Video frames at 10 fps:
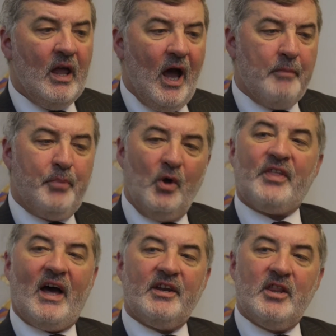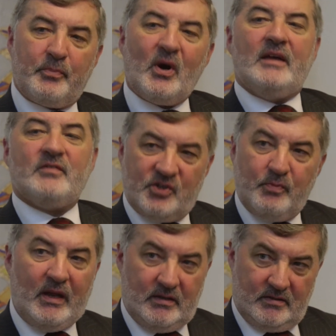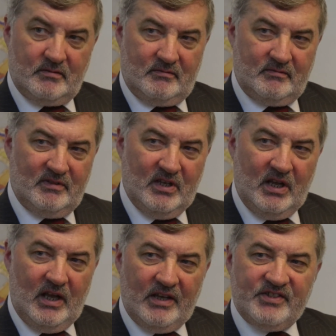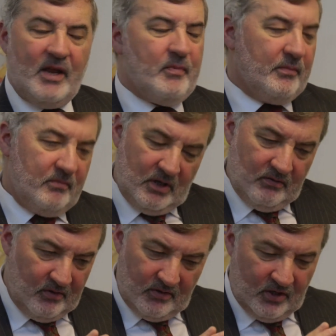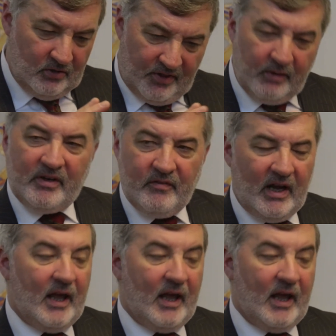and put that in the private space and say, but you can think whatever you